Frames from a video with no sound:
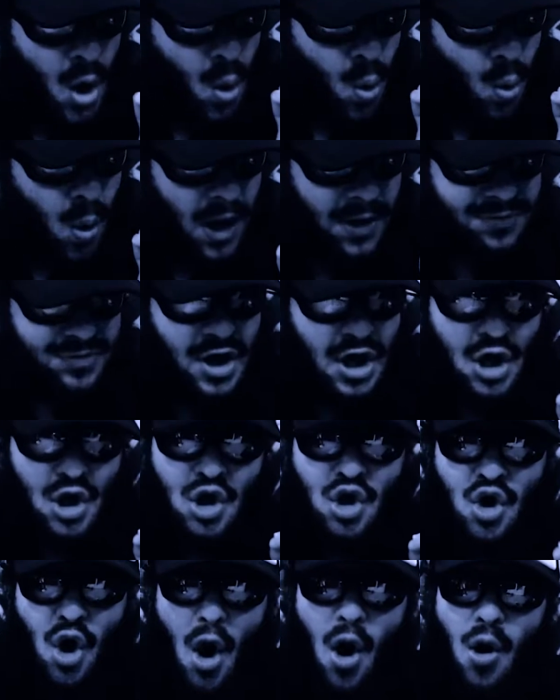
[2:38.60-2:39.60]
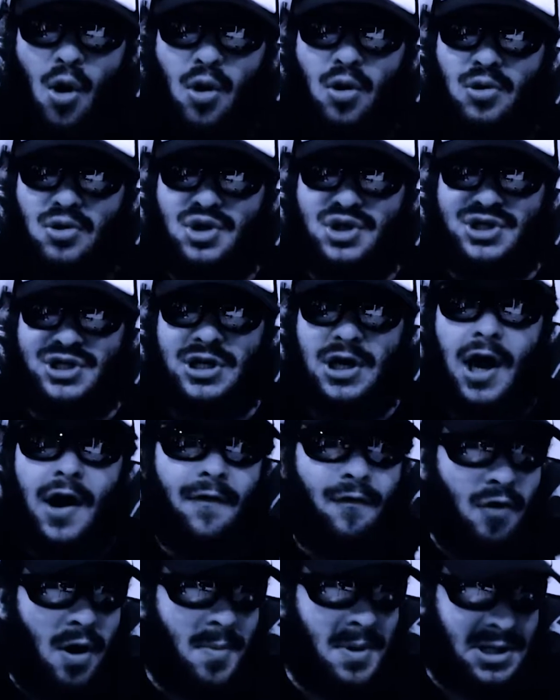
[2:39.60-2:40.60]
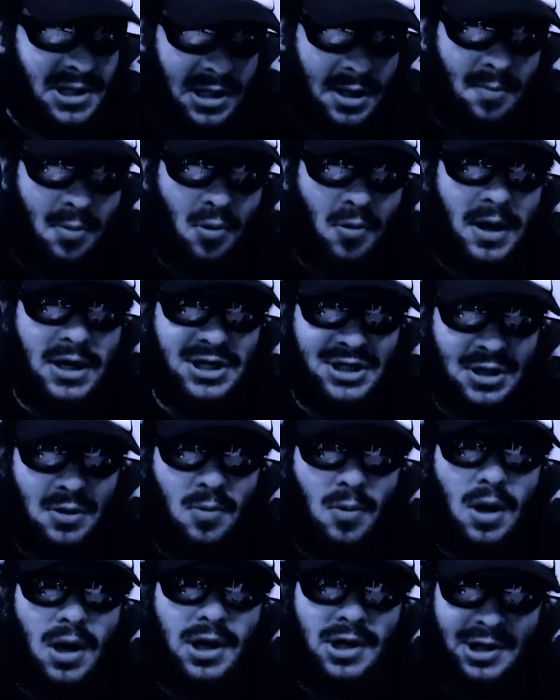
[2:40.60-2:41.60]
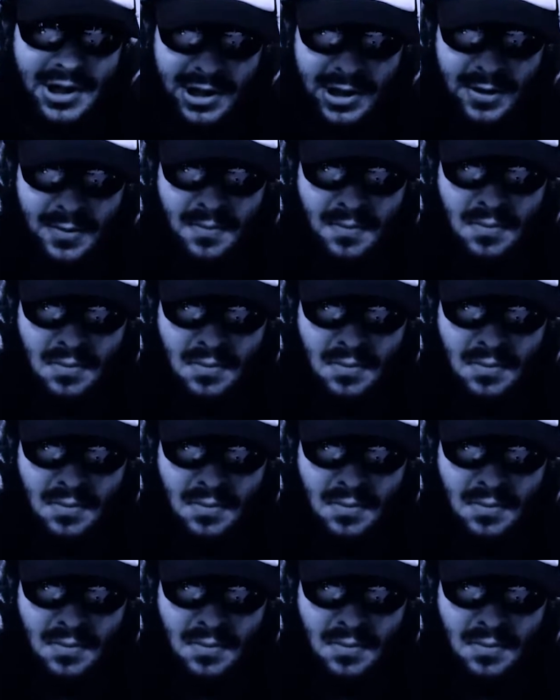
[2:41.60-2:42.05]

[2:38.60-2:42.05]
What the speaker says: what the goals of women's liberation was.